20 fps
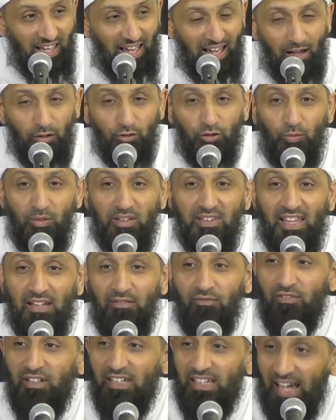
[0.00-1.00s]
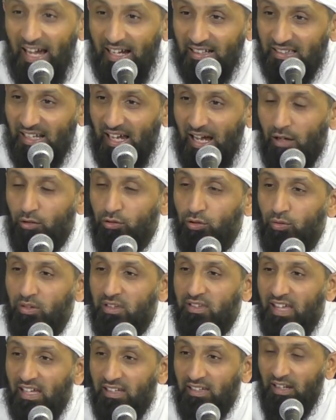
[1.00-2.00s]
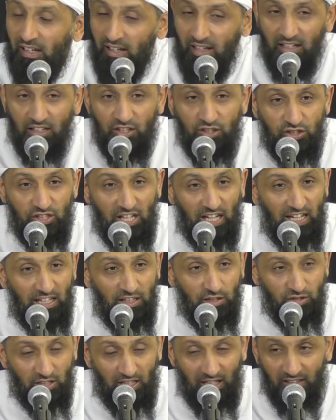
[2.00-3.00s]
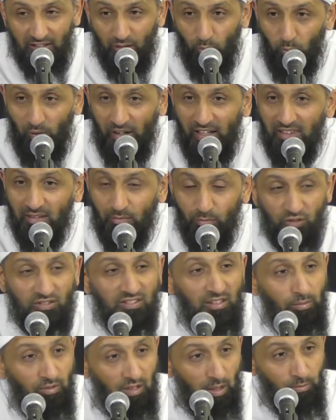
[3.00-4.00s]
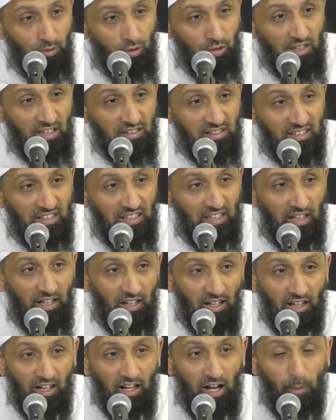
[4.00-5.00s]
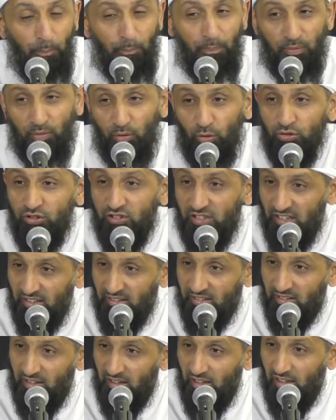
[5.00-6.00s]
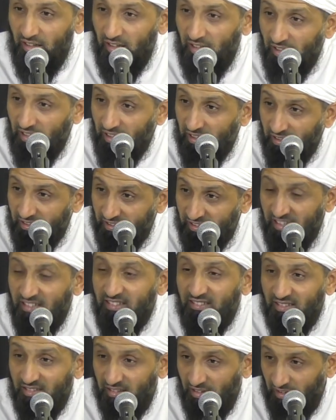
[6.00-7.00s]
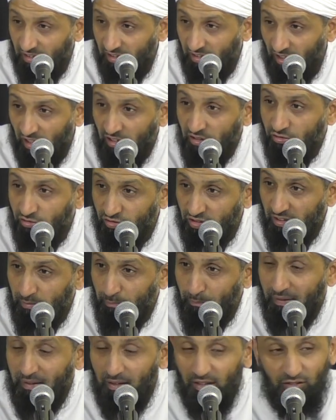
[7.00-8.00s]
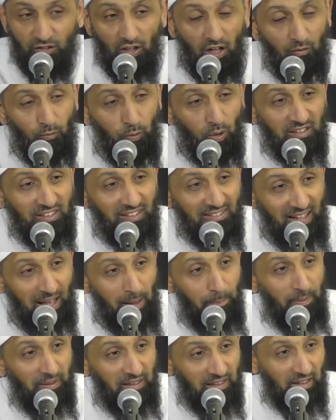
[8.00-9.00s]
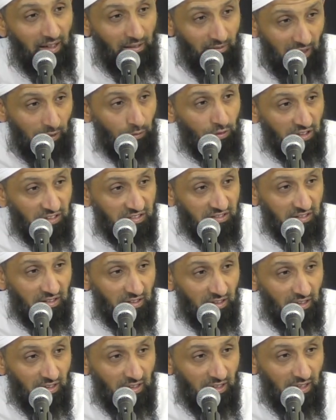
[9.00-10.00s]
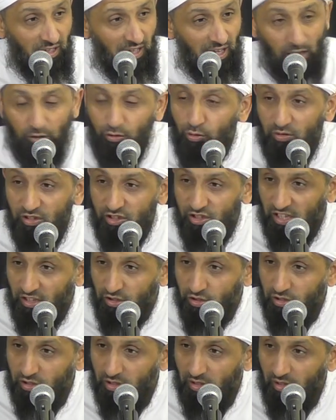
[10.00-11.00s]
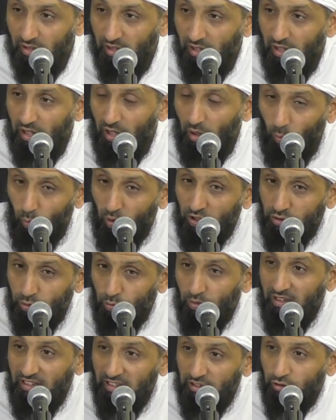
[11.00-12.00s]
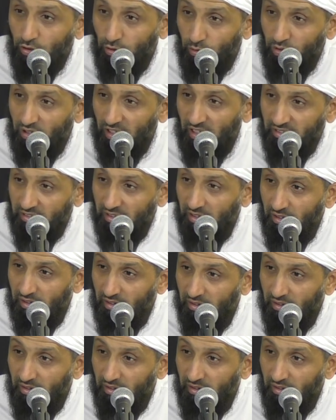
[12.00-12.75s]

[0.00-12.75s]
How do we then react? How do we then change the way the Muslim community approaches this country because of what is happening around us? How do we change? What do we need to look at?